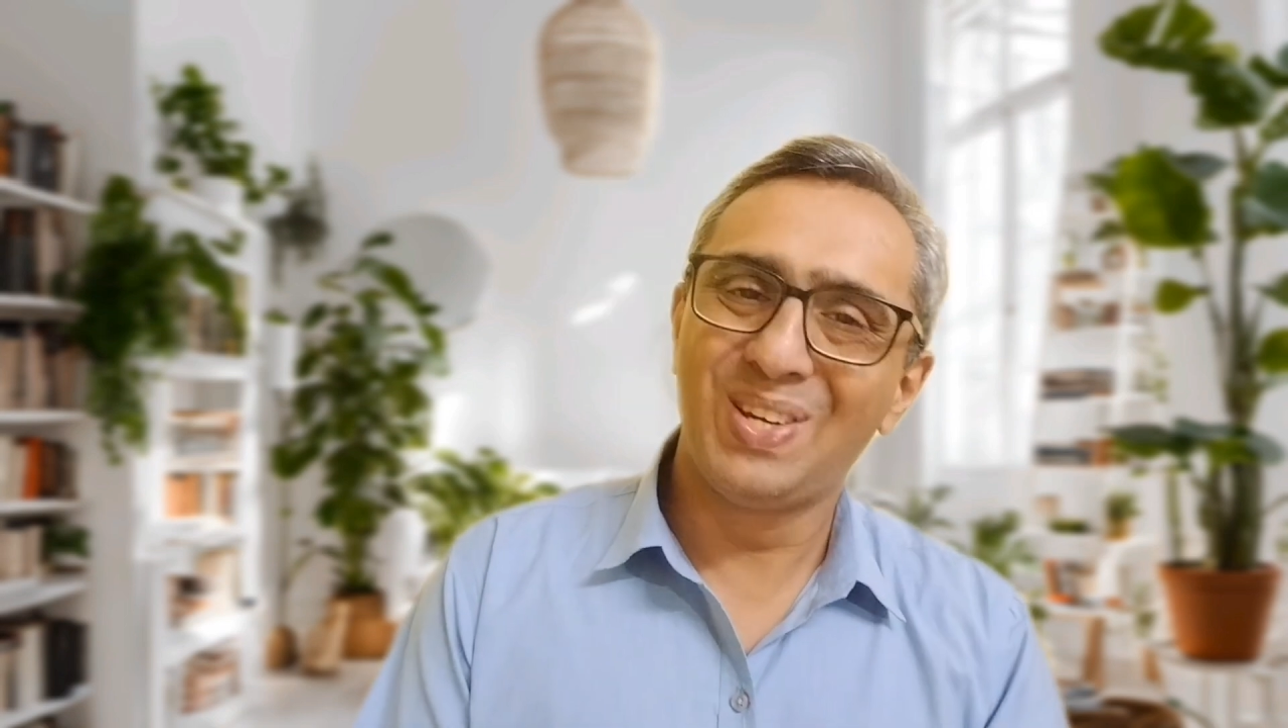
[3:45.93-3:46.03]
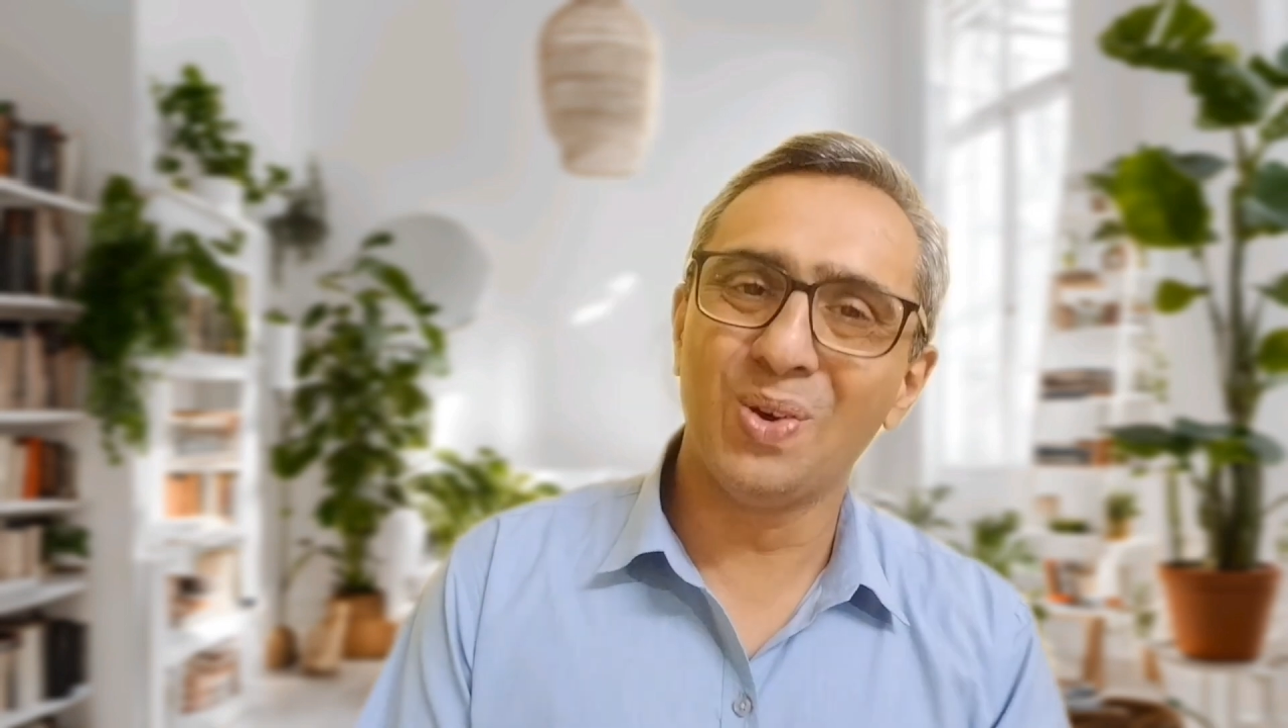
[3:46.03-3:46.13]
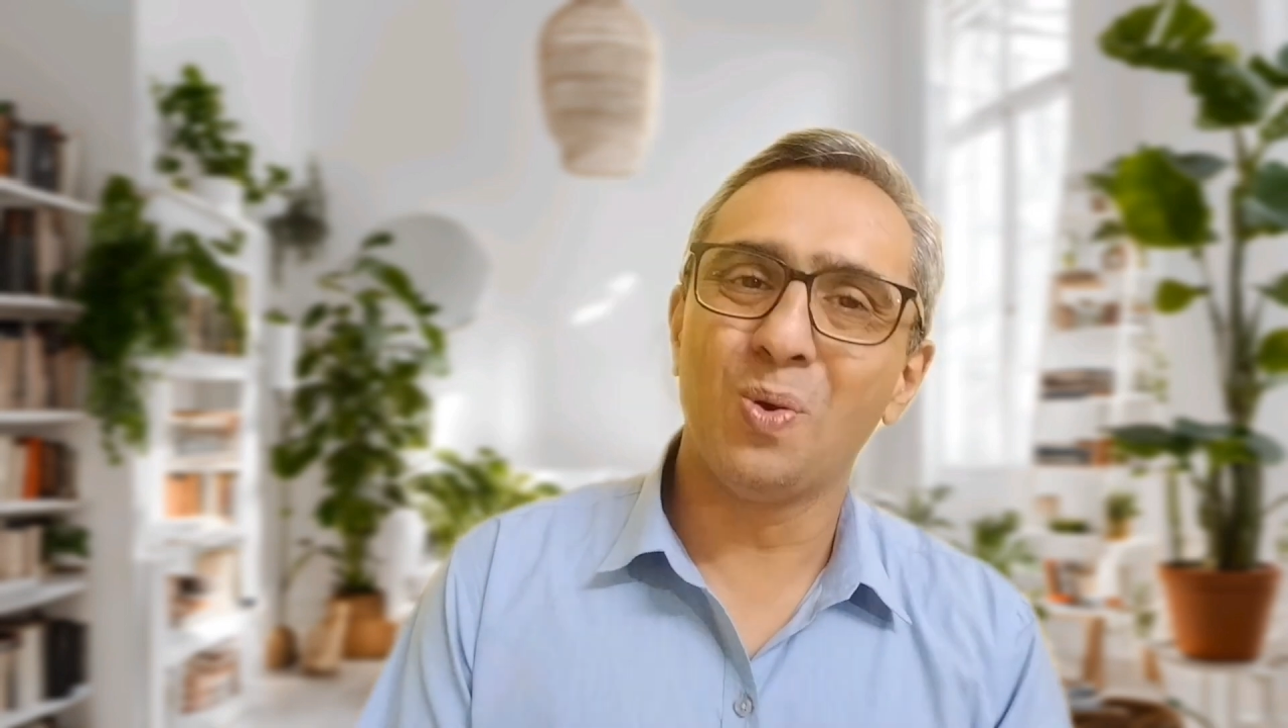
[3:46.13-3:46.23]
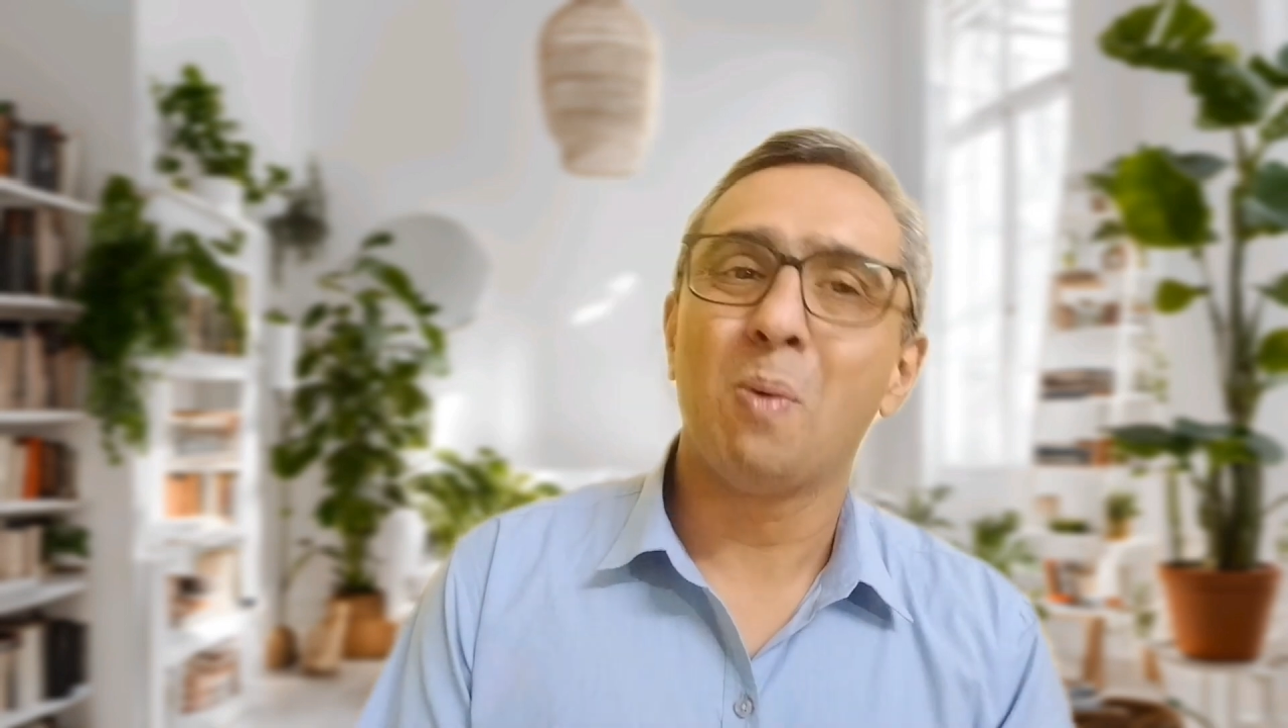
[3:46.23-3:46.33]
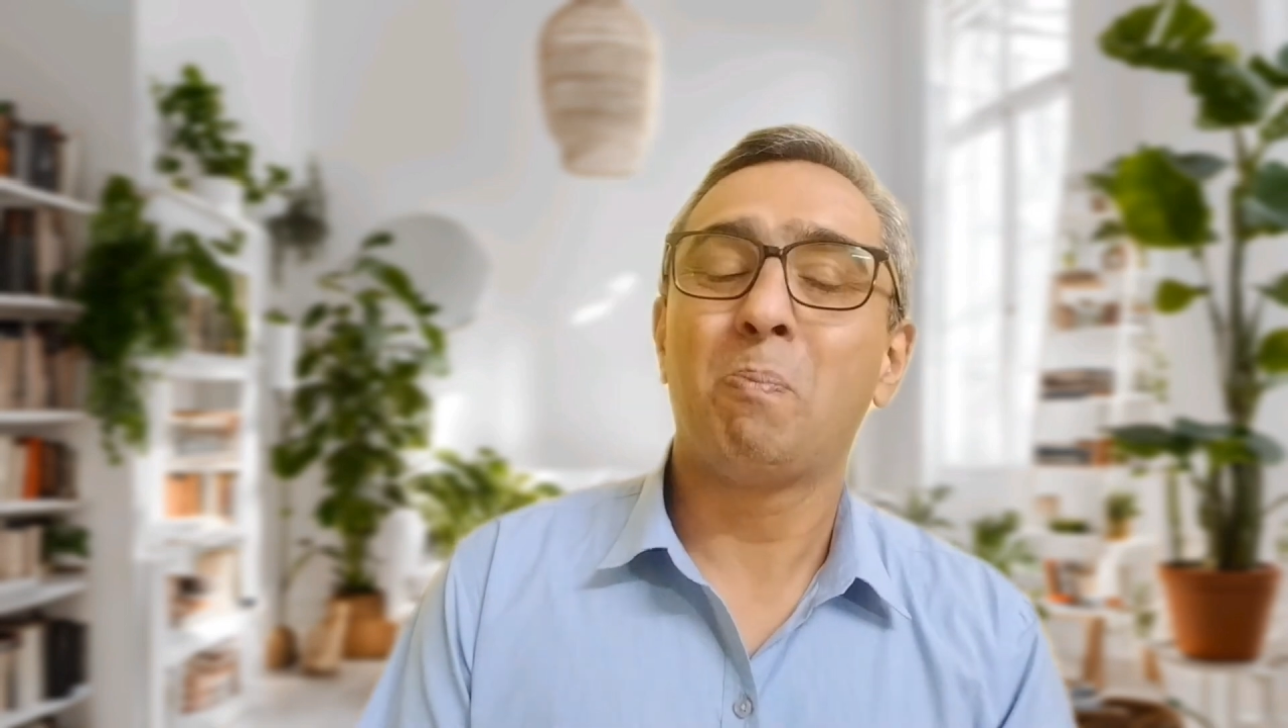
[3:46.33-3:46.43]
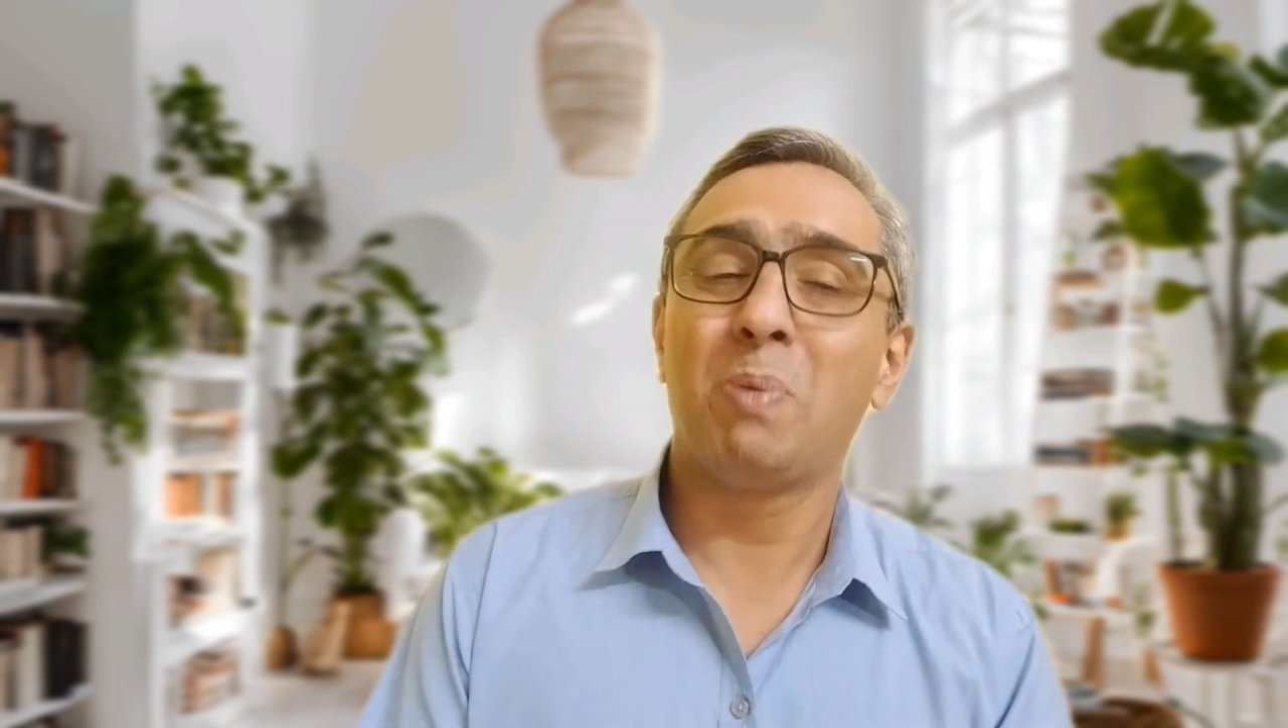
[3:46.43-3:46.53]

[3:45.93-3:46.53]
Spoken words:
2.